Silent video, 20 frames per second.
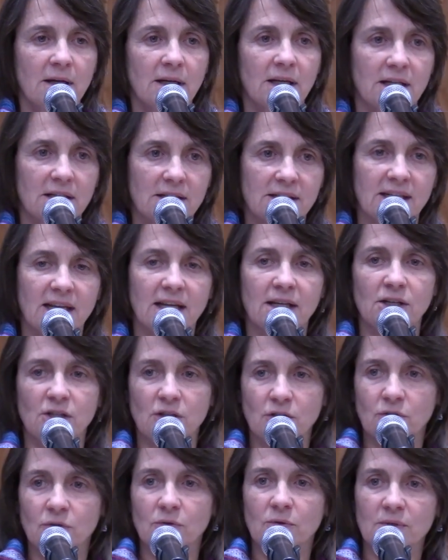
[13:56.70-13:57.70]

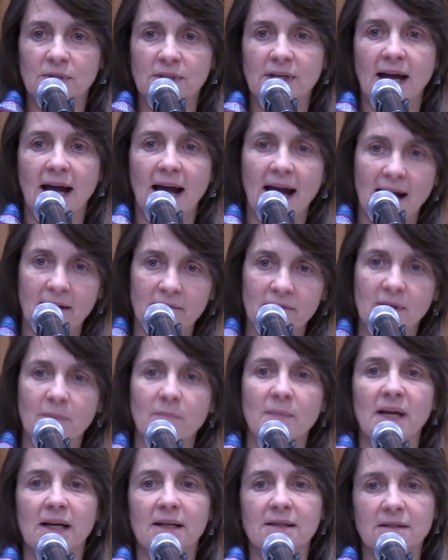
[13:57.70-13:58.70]
continue to have the
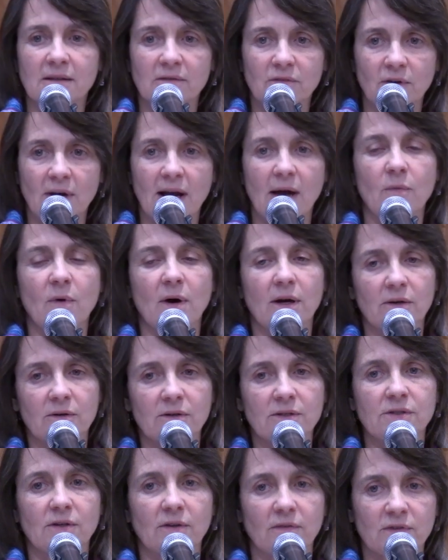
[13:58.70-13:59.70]
mix of groundwater
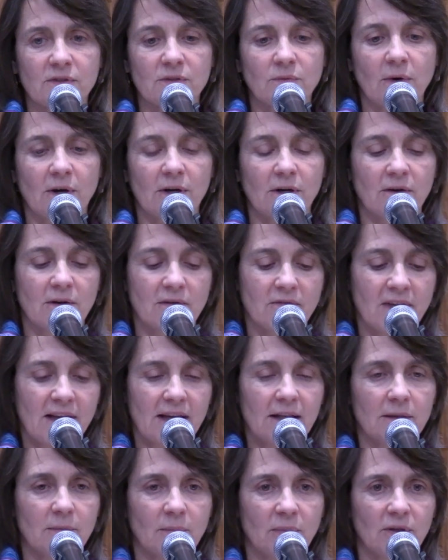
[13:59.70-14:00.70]
and surface water
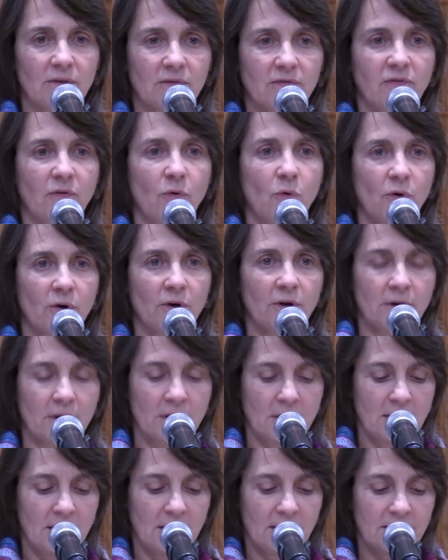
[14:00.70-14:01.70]
available for
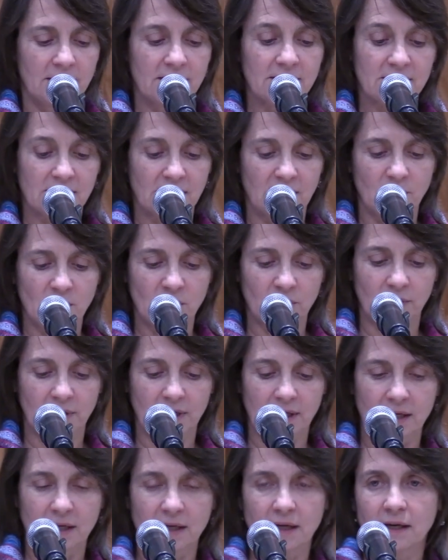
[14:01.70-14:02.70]
this
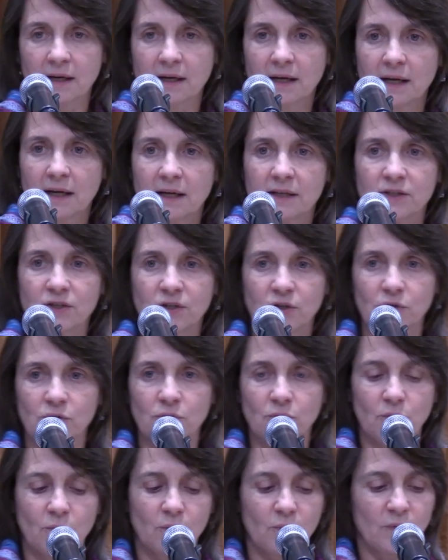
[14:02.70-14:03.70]
community
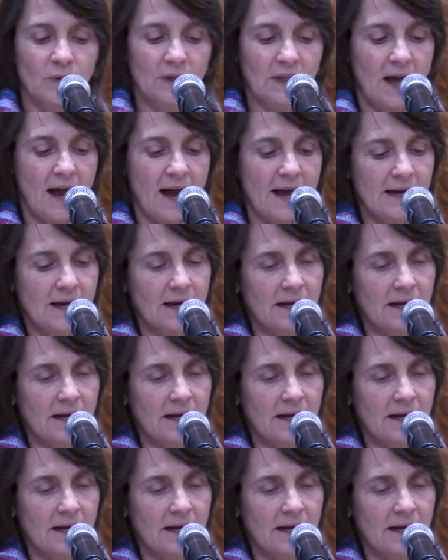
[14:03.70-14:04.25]
to rely